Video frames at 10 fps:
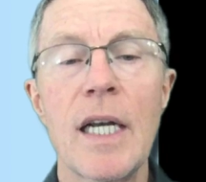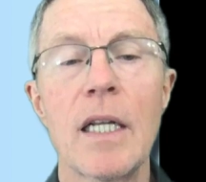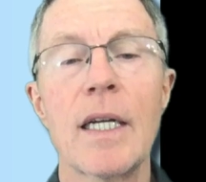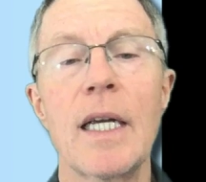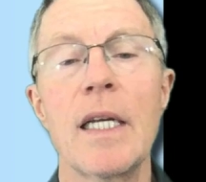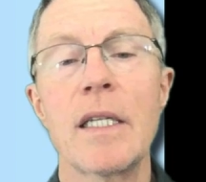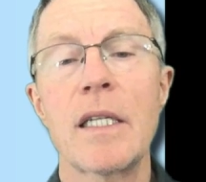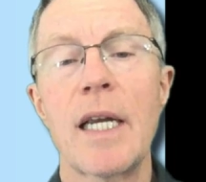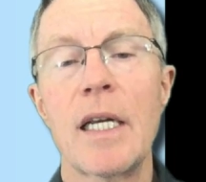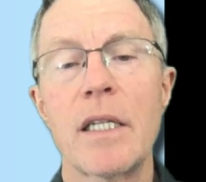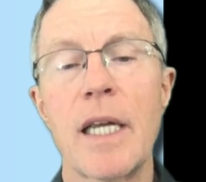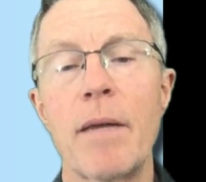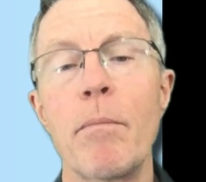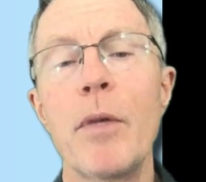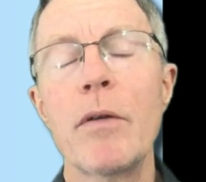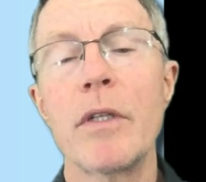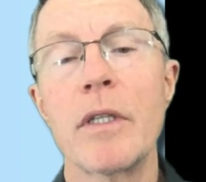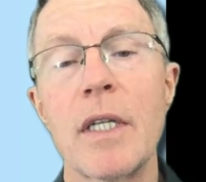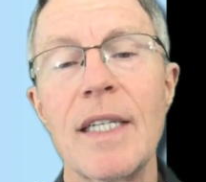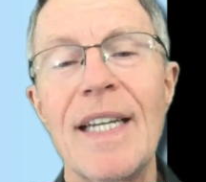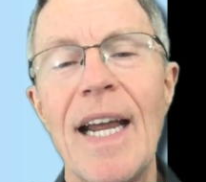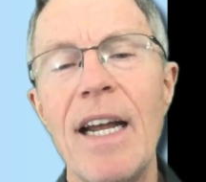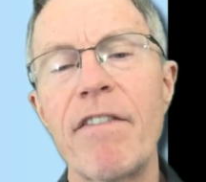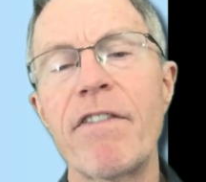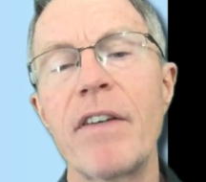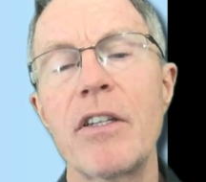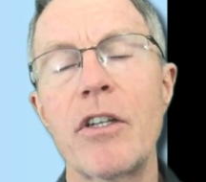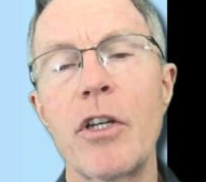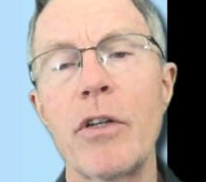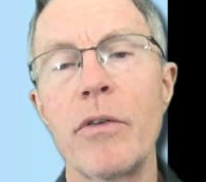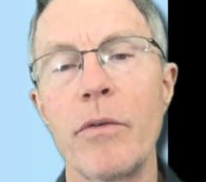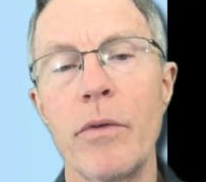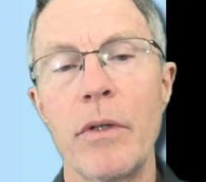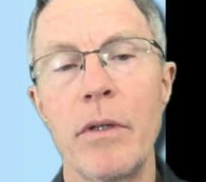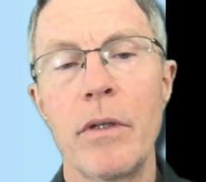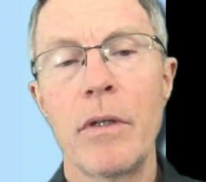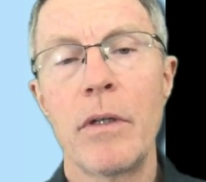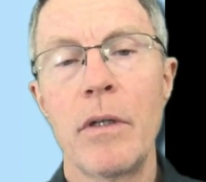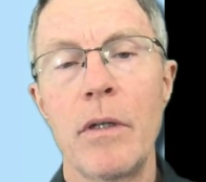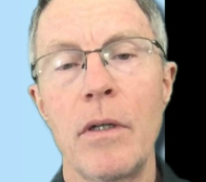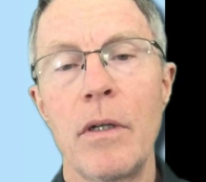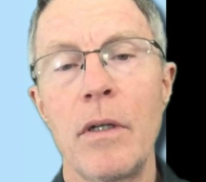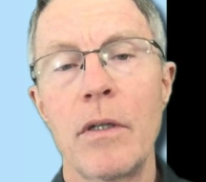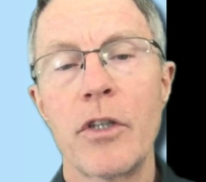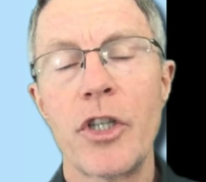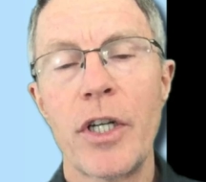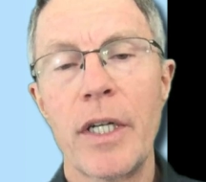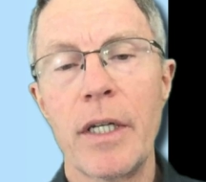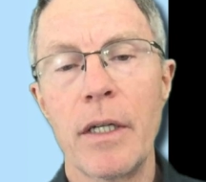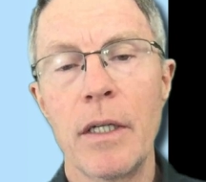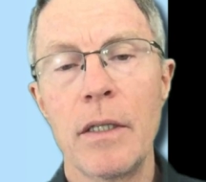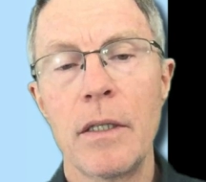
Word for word: elegans has a mutant D A F two gene,